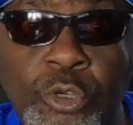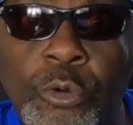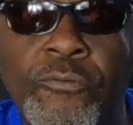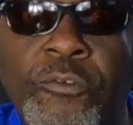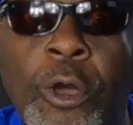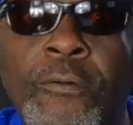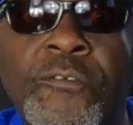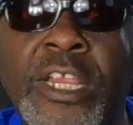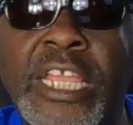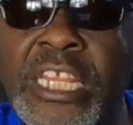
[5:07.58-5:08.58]
you'll fall
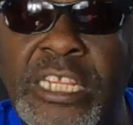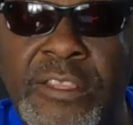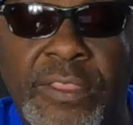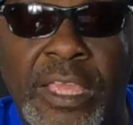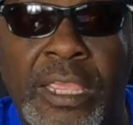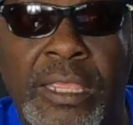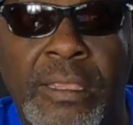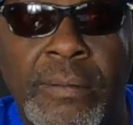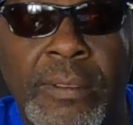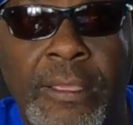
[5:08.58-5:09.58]
for anything.
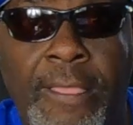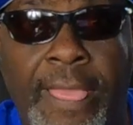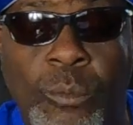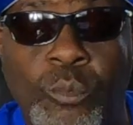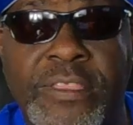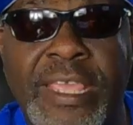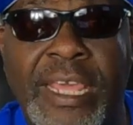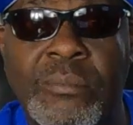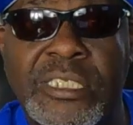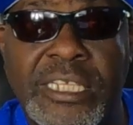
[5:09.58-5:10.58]
And with that,
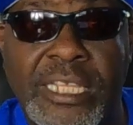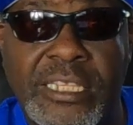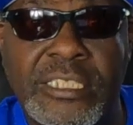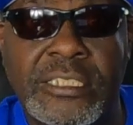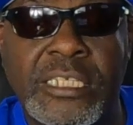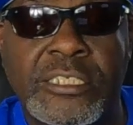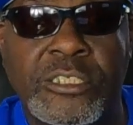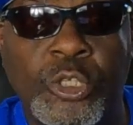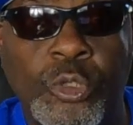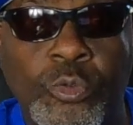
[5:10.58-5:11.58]
I'm going to say this is
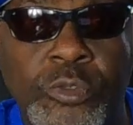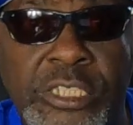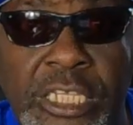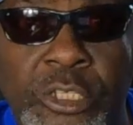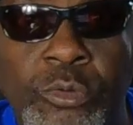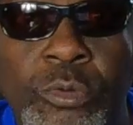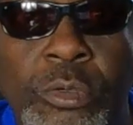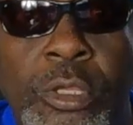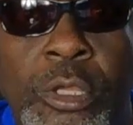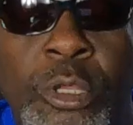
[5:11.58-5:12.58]
the news in you.
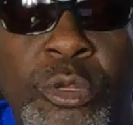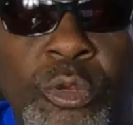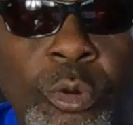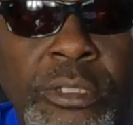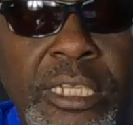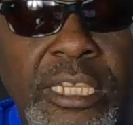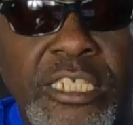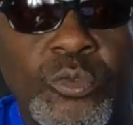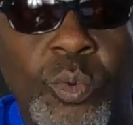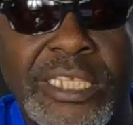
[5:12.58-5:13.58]
North,
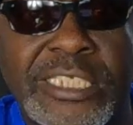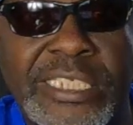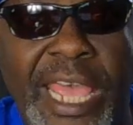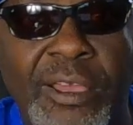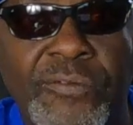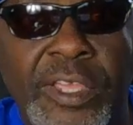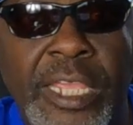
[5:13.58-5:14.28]
east, west, south.